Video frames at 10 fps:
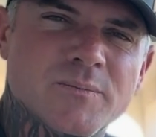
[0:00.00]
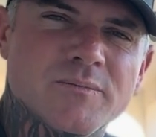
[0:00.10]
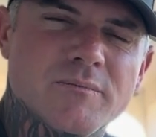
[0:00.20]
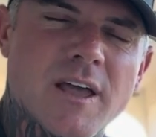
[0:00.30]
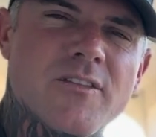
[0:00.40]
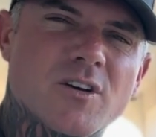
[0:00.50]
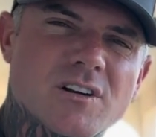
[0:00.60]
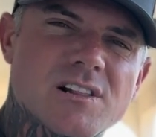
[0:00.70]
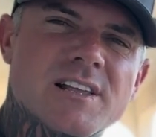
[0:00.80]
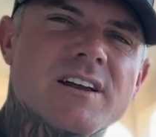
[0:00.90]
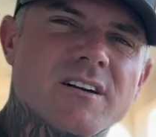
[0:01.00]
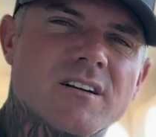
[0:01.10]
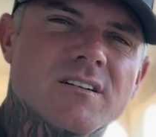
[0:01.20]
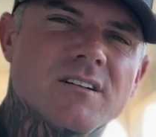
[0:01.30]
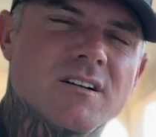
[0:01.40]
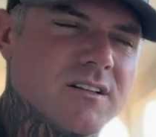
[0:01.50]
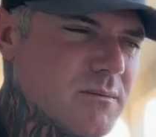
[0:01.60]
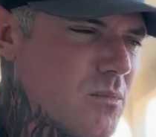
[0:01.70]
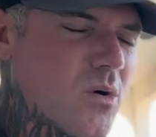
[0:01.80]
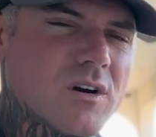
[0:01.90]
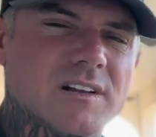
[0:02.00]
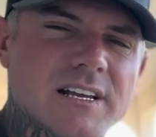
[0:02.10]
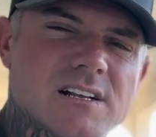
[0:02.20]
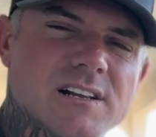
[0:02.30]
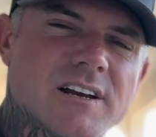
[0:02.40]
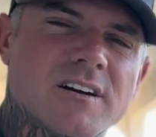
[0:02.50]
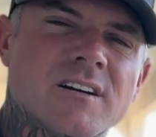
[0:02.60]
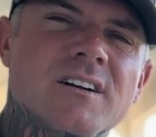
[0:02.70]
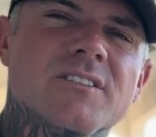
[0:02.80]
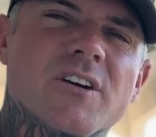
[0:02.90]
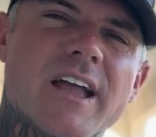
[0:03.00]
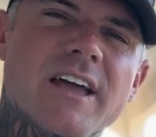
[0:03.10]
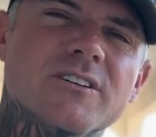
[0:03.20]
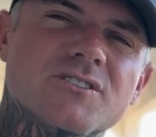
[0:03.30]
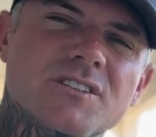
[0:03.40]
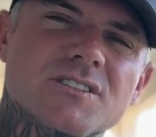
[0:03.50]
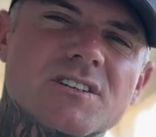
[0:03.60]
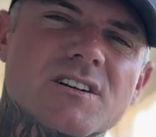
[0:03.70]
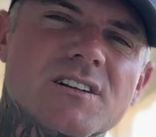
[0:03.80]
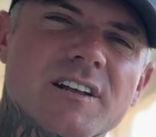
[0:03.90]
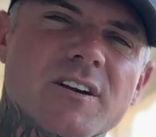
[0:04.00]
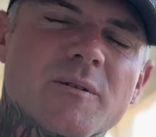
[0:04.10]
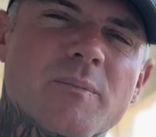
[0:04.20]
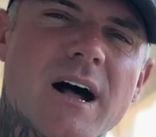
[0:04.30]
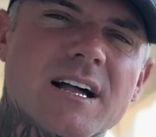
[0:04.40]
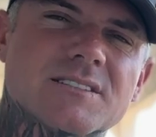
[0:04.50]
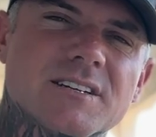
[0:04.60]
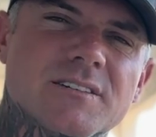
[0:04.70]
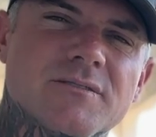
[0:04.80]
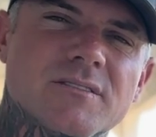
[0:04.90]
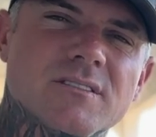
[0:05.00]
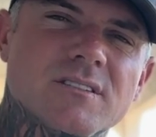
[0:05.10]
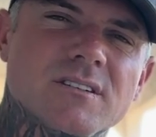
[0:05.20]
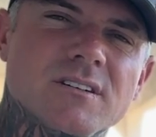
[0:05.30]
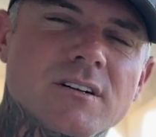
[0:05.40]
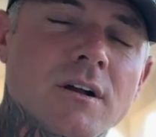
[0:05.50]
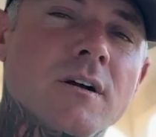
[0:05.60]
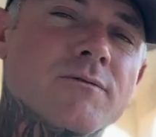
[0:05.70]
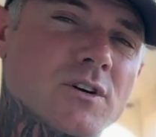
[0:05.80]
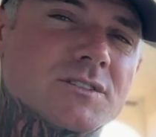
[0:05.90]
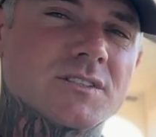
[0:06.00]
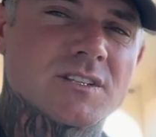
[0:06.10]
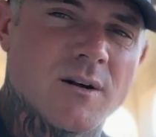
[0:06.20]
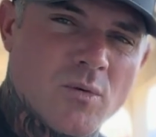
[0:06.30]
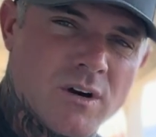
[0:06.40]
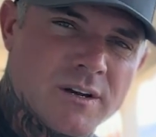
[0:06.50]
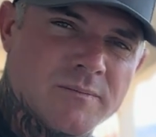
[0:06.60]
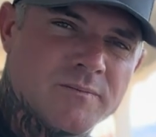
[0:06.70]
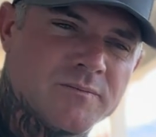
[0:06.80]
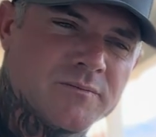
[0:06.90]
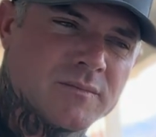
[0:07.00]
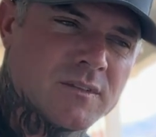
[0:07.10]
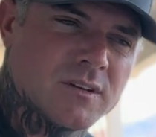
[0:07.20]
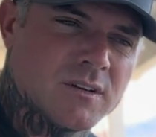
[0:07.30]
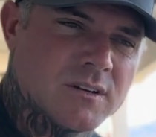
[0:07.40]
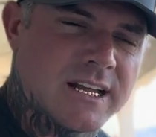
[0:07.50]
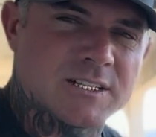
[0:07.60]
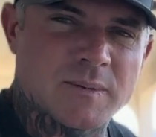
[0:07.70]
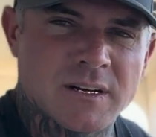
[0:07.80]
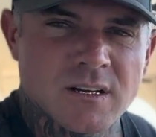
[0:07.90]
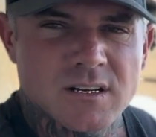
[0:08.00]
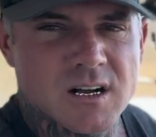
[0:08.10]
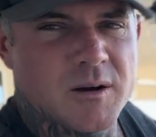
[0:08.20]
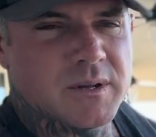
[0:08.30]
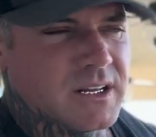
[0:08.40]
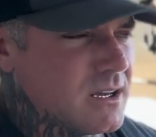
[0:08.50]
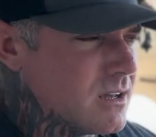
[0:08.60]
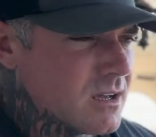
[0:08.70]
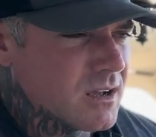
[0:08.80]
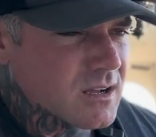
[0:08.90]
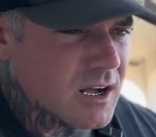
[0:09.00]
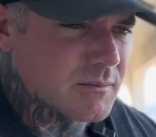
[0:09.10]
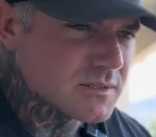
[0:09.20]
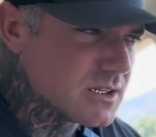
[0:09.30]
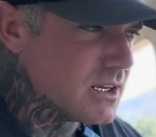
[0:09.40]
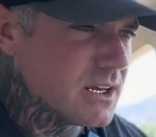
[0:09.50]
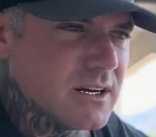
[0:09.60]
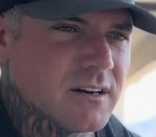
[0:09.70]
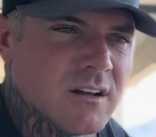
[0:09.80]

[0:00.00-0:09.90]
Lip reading: Man, they're clear, morally clear. Their energy's clear and positive versus someone that's been comes in and